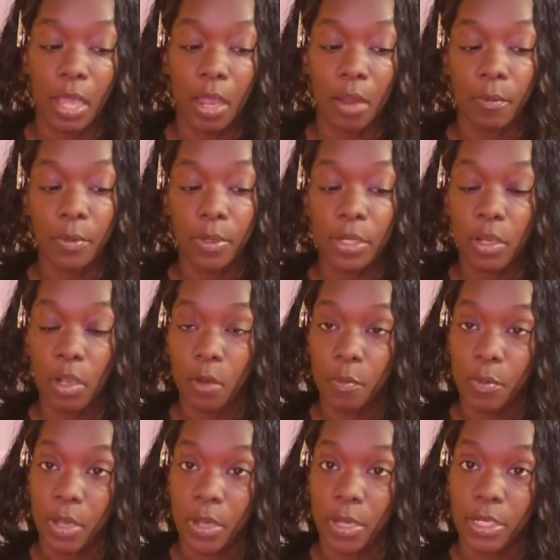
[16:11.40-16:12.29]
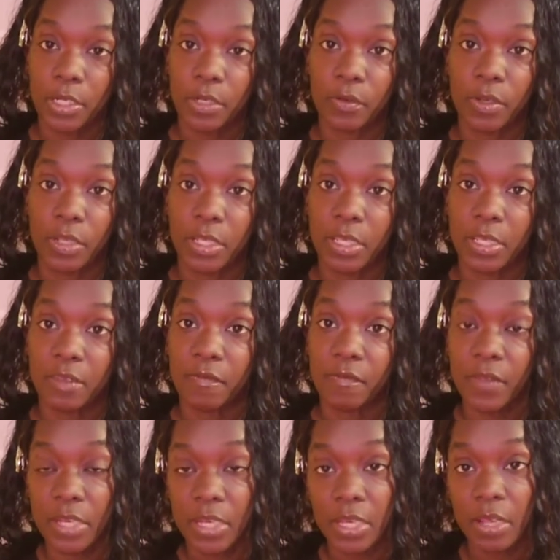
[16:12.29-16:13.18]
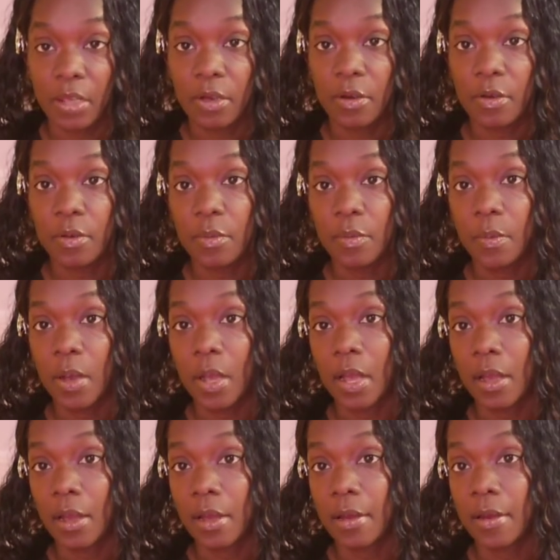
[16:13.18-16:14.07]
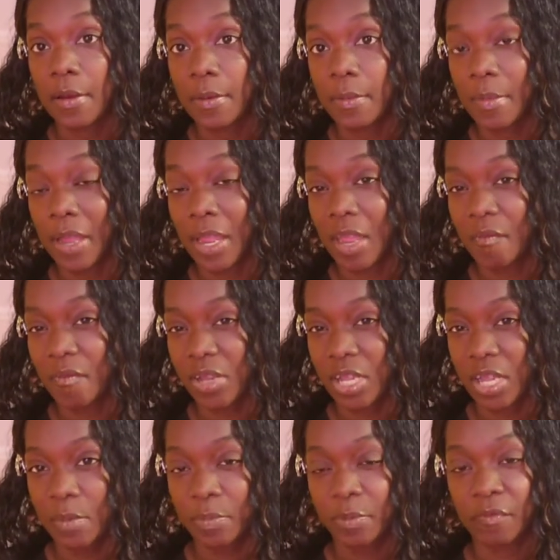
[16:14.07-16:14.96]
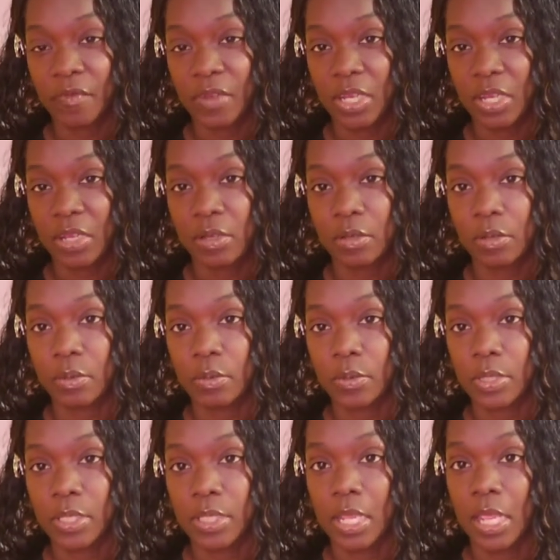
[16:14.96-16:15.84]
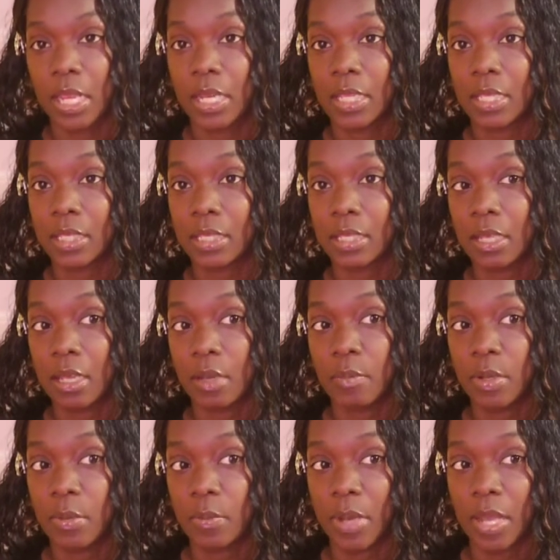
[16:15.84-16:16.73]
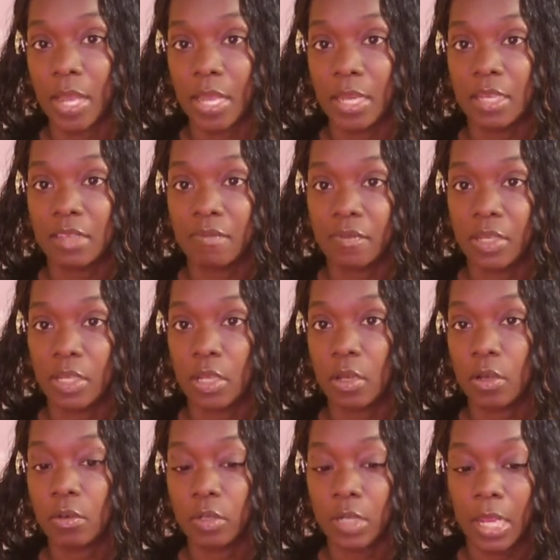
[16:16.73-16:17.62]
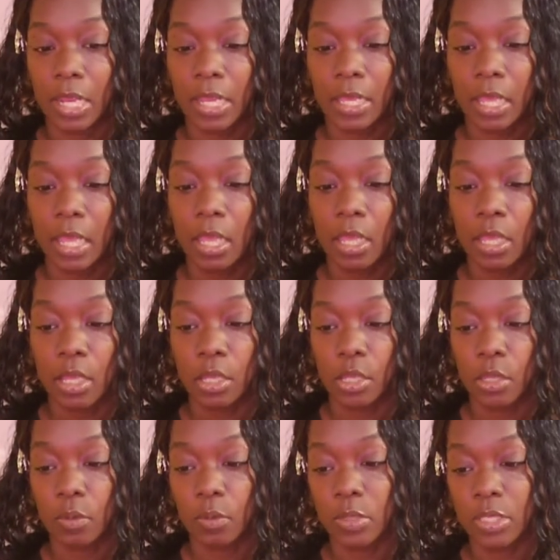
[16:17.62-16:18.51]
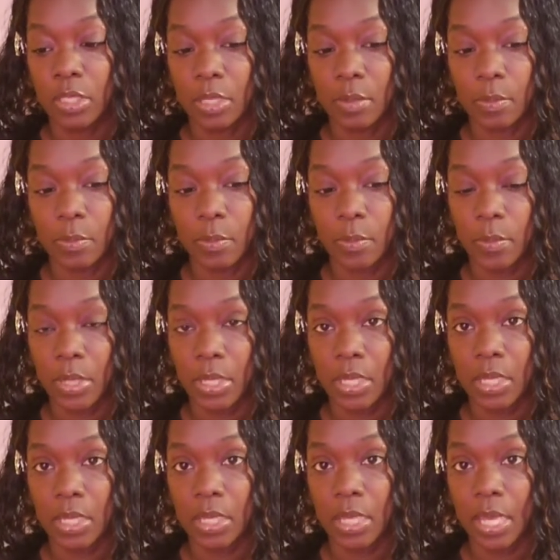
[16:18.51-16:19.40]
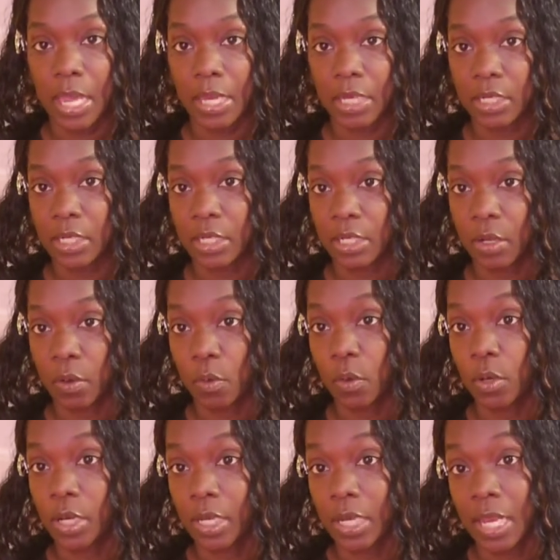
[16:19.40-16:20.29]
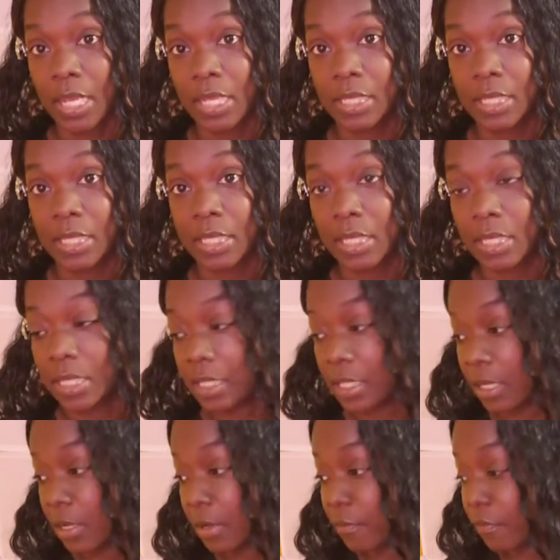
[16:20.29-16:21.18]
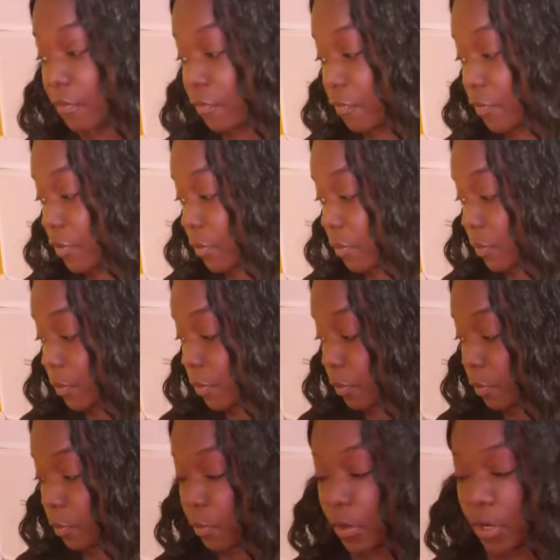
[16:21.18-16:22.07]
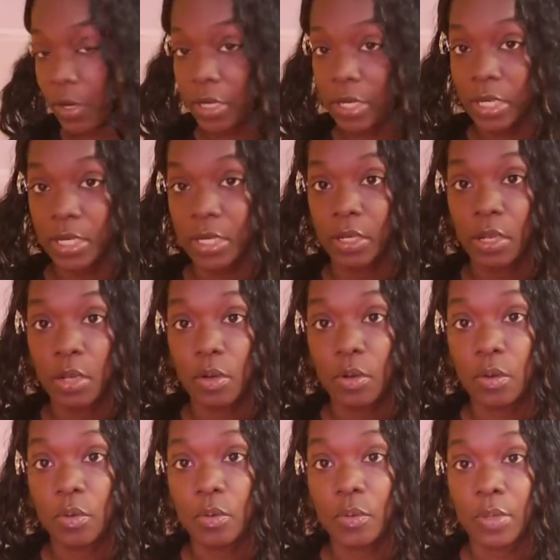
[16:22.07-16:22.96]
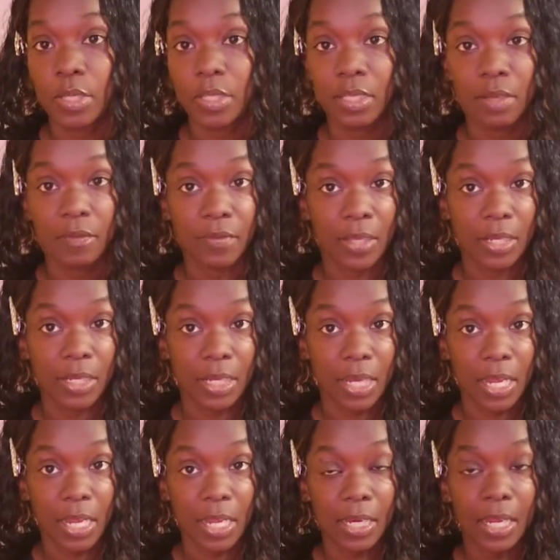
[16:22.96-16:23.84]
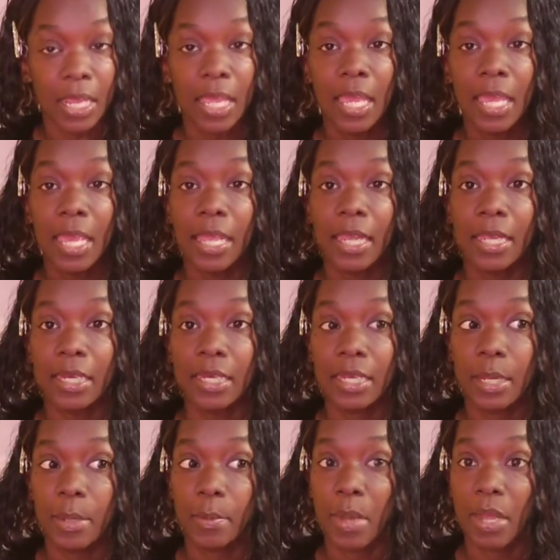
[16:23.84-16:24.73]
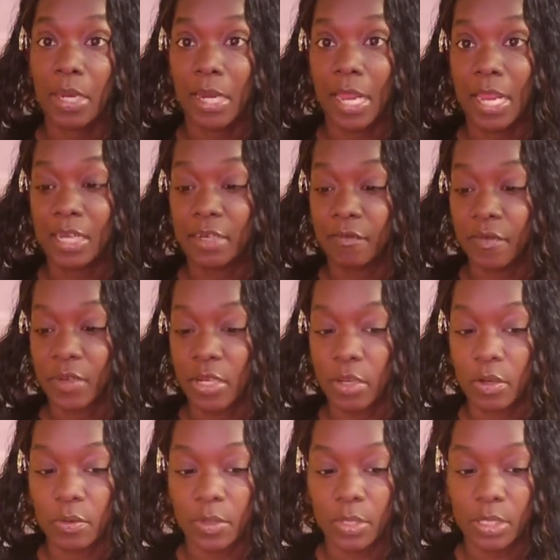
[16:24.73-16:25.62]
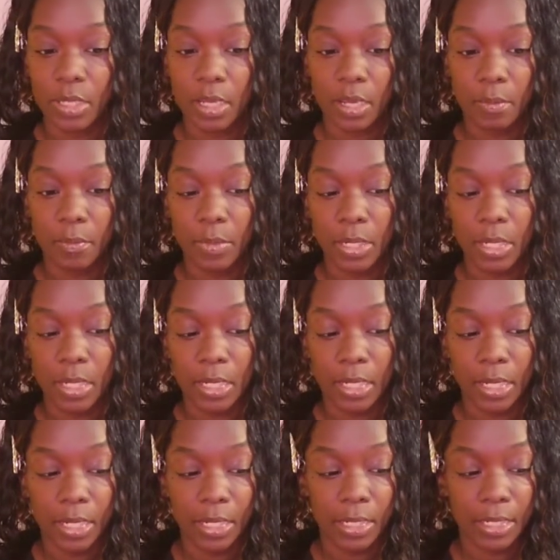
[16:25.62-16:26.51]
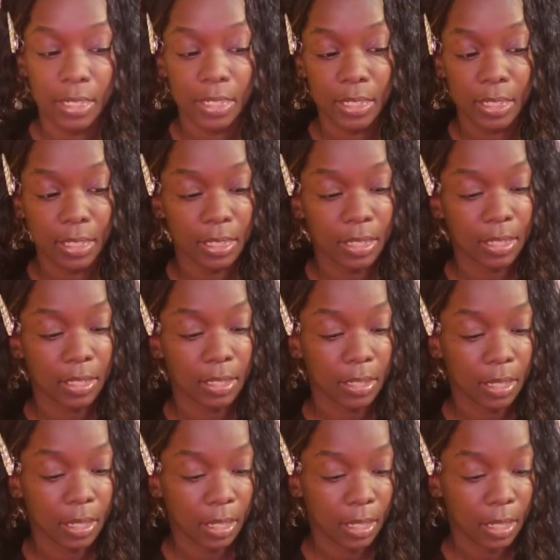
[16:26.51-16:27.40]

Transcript: I really hope y'all enjoy this video. I have a couple of videos that is coming behind this video. Like, you will see me actually organizing this stuff, where it need to go and stuff like that. And then my lash video is coming, and then